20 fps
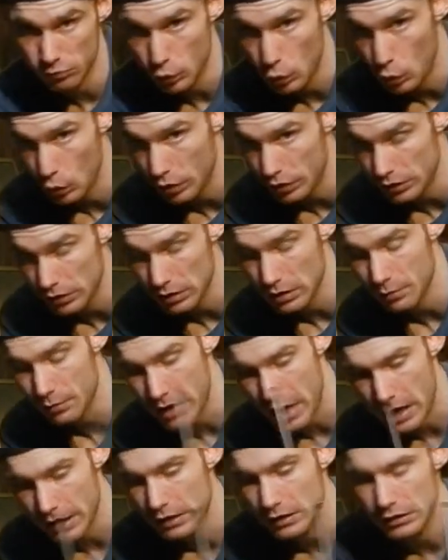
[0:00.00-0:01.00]
according to the
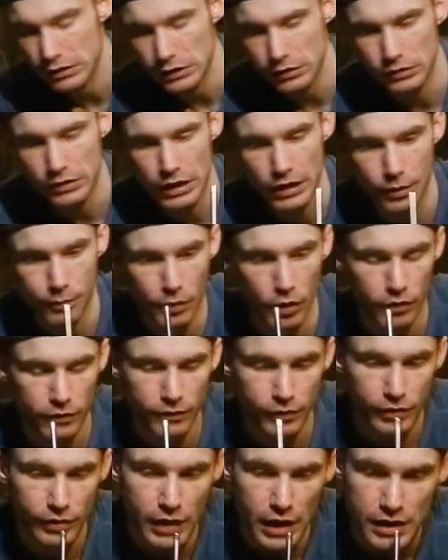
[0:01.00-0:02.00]
package. I'll take a poke
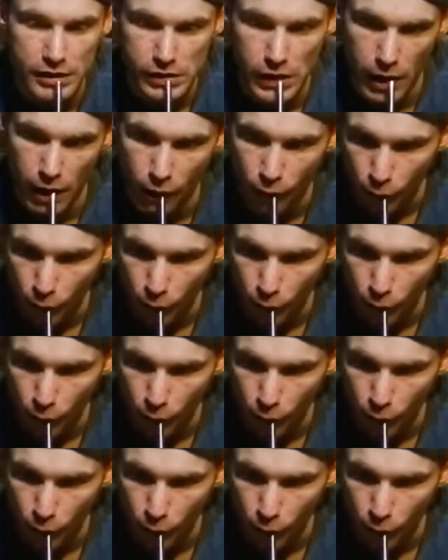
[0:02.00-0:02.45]
for you guys.